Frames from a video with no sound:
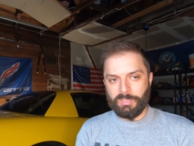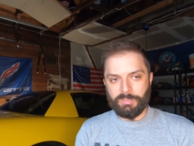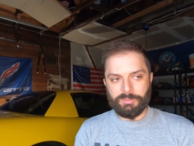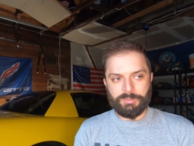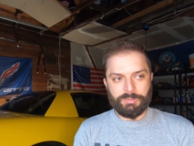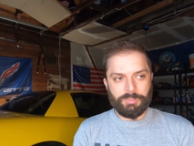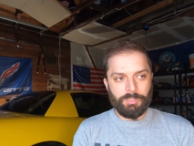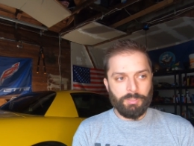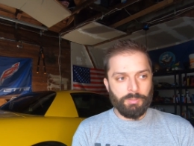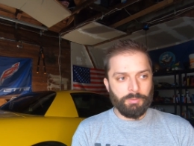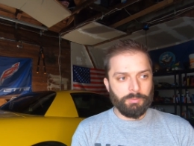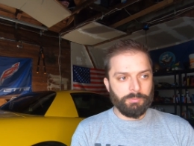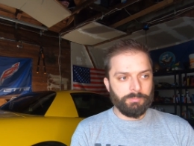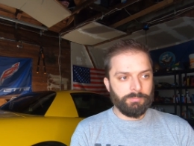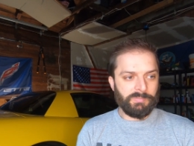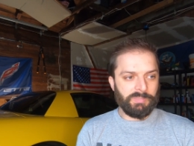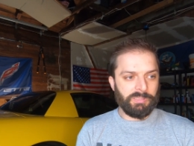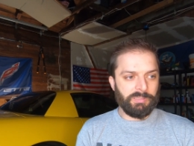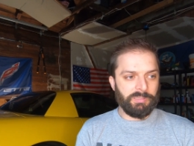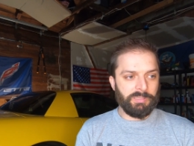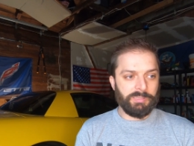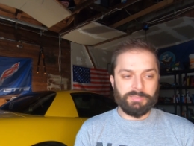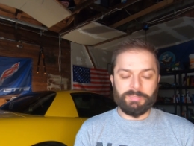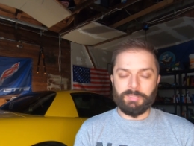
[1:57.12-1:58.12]
So
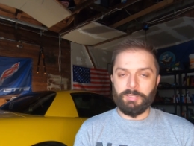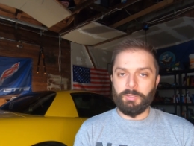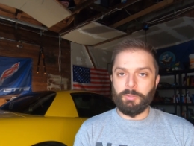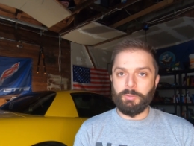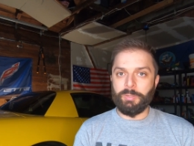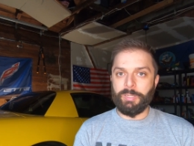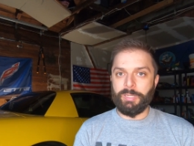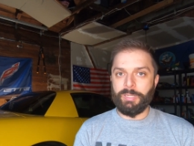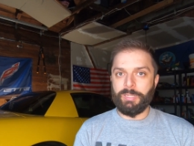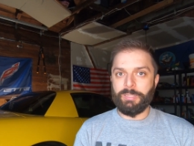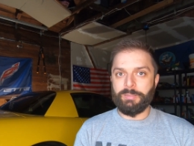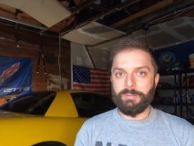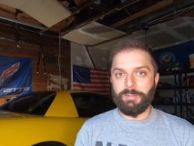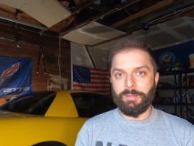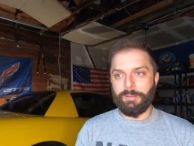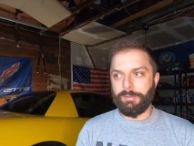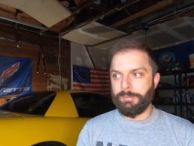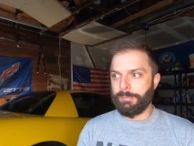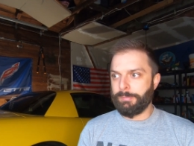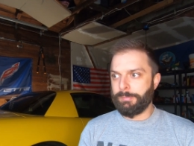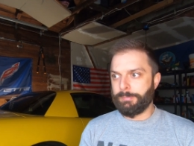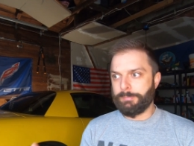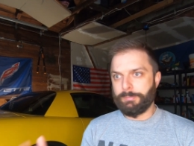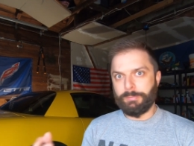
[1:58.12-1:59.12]
let's go ahead
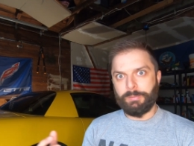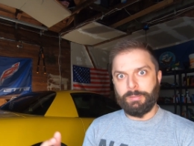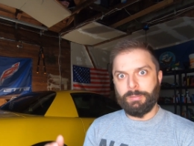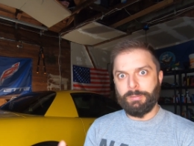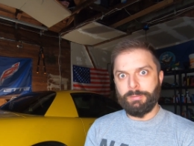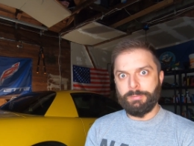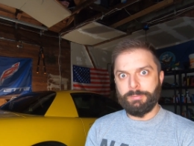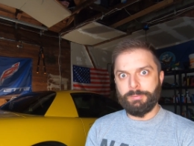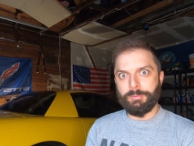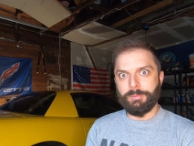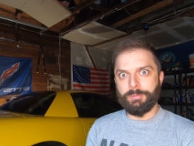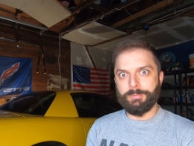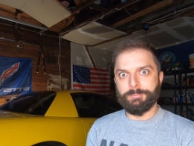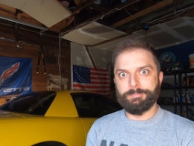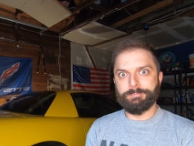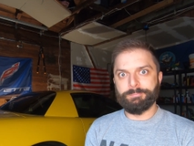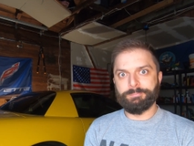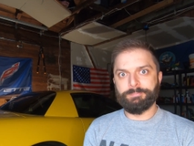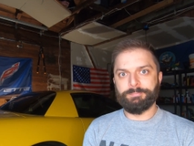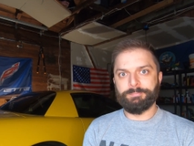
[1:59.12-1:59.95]
and get into it.